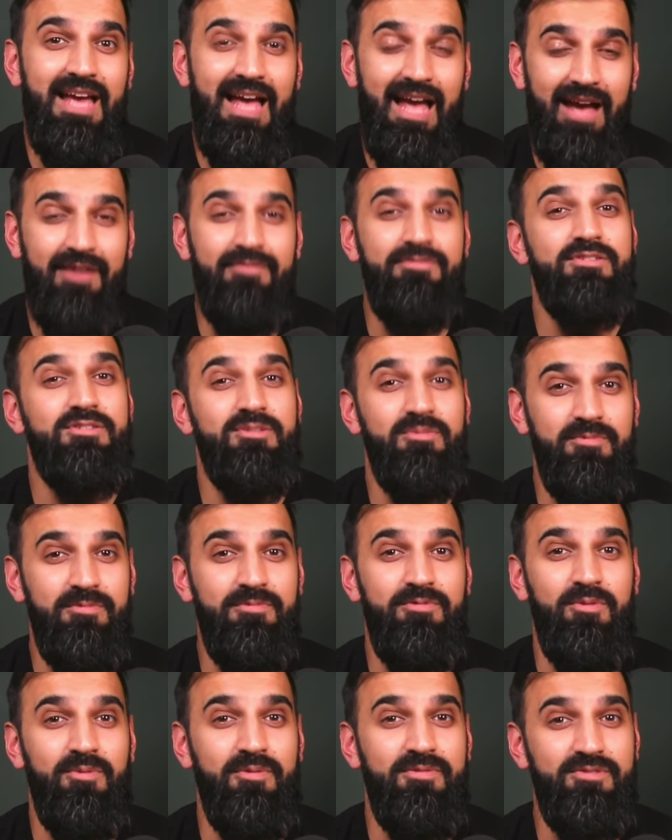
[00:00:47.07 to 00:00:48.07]
have some
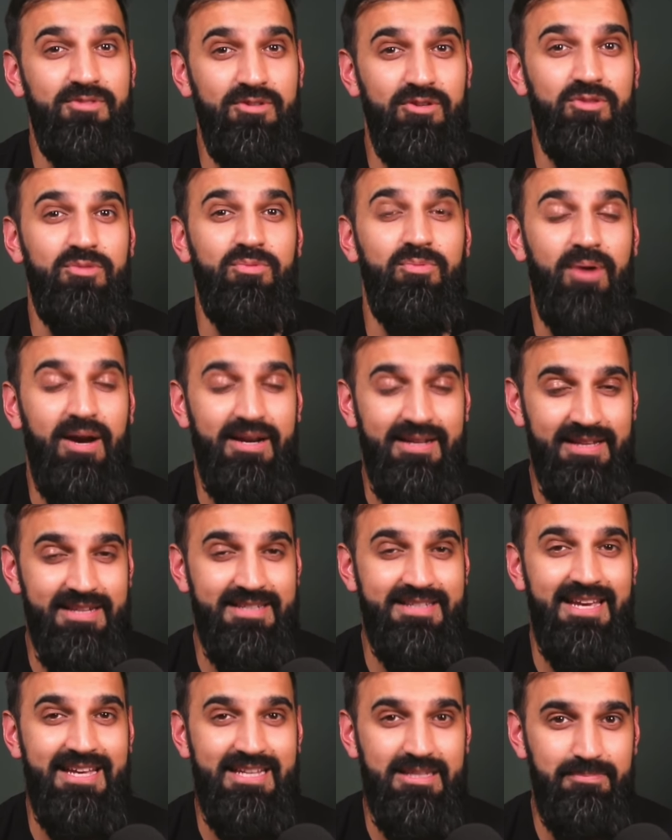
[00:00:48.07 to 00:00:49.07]
form of tooth whitening that
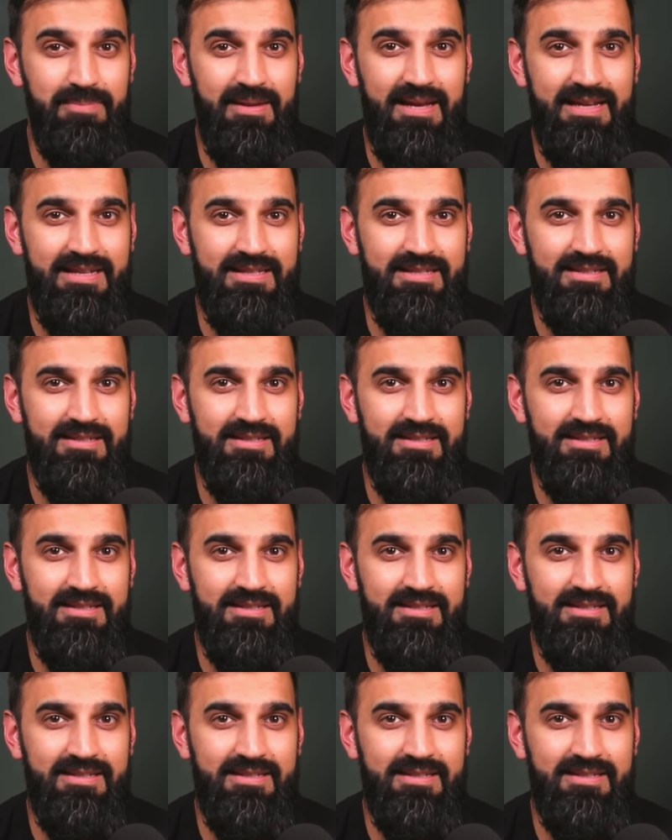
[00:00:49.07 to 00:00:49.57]
takes place.